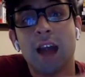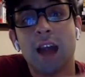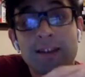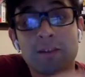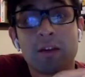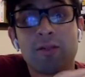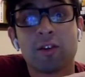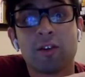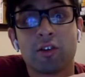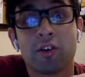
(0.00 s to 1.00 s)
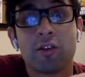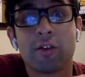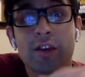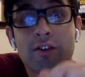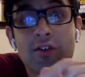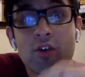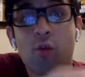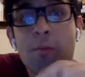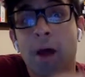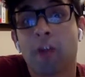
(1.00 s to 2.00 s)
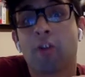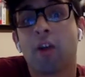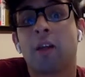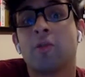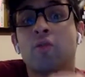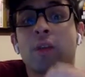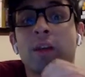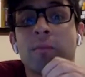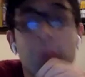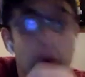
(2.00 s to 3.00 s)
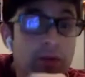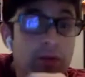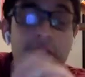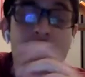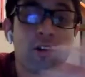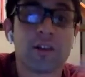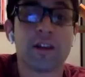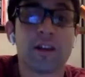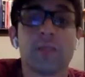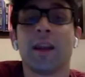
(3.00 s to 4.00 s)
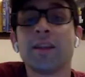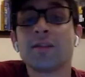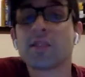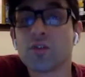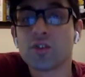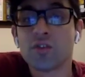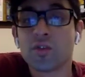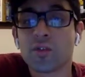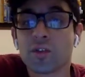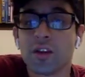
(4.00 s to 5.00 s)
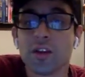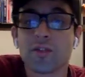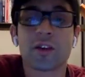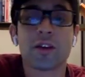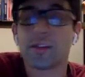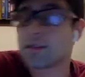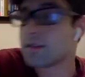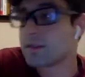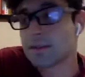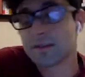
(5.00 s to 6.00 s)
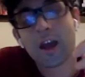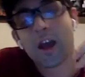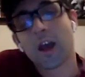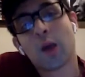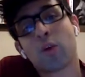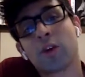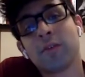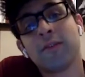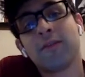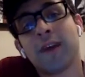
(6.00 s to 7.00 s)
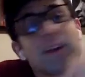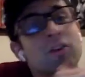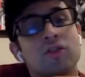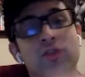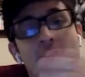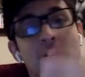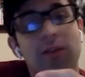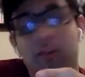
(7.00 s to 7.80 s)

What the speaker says: as a midfielder. There's no better at doing both in our team, and he's so useful in different instances. We're going to be fighting on so many